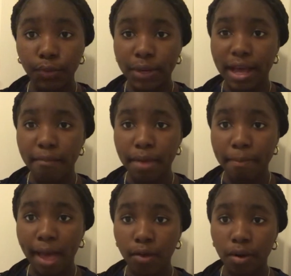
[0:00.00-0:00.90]
not have my
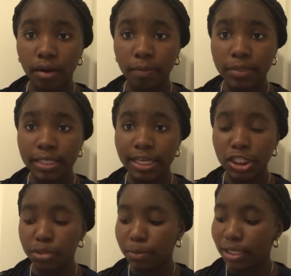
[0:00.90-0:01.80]
background up today just
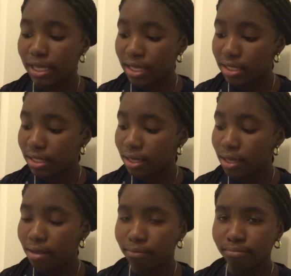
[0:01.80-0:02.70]
because,
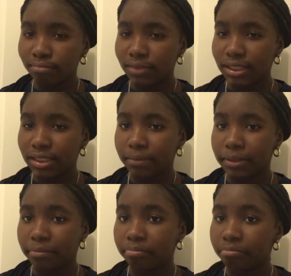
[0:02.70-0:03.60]
I mean,
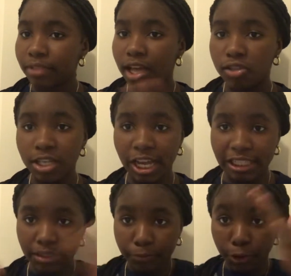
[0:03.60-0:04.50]
I was going to add
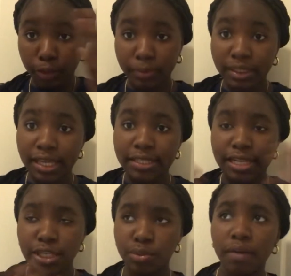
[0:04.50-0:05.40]
some Christmas lights because I
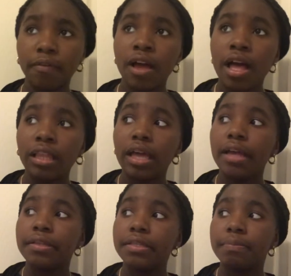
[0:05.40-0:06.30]
do have
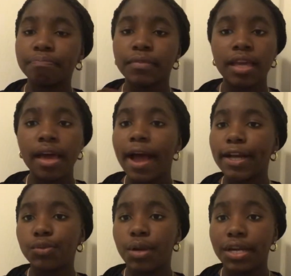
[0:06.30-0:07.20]
lights. I just
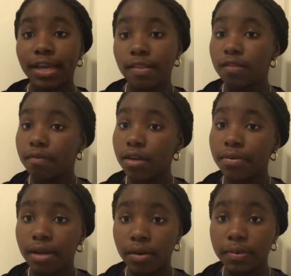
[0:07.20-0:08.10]
wanted to get this video
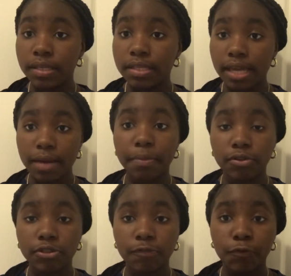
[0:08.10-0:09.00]
done with, get it
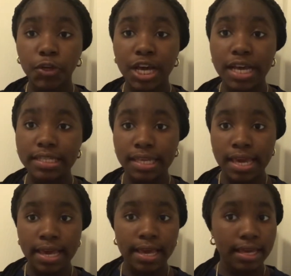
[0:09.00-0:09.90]
posted for you guys.
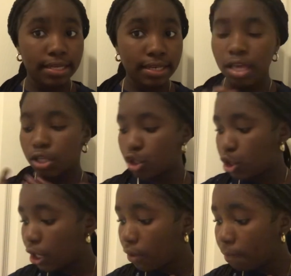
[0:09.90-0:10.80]
And yeah,
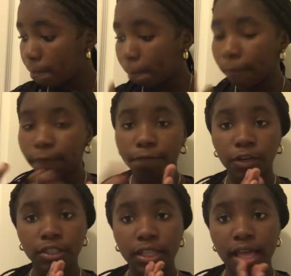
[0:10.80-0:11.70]
so first
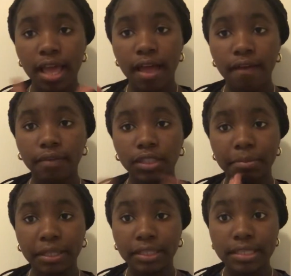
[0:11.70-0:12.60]
thing I have to make
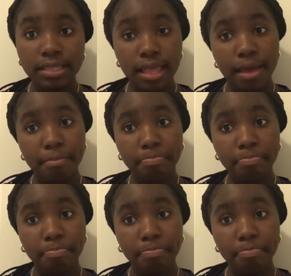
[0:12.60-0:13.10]
the slime